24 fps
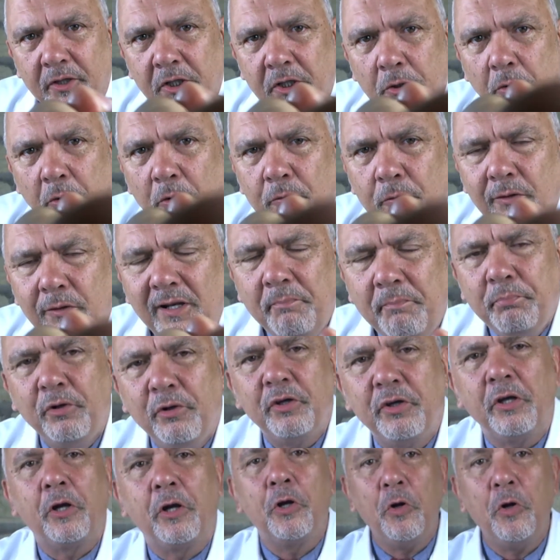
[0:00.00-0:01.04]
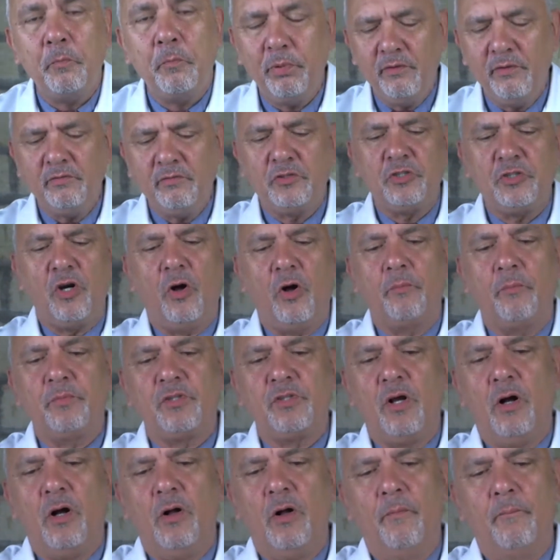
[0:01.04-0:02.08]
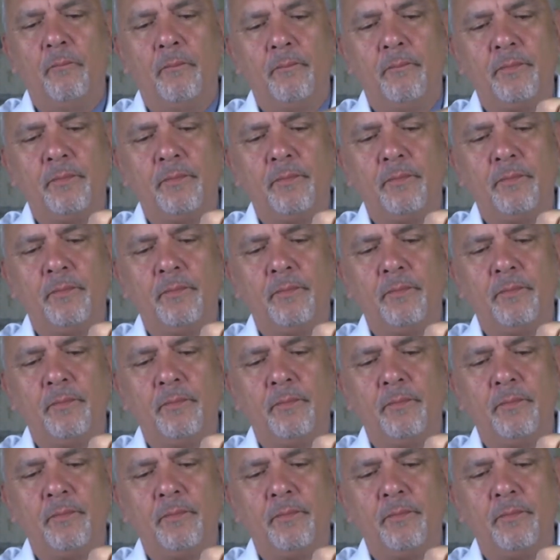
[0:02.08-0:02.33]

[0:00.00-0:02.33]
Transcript: You only put a couple of drops on,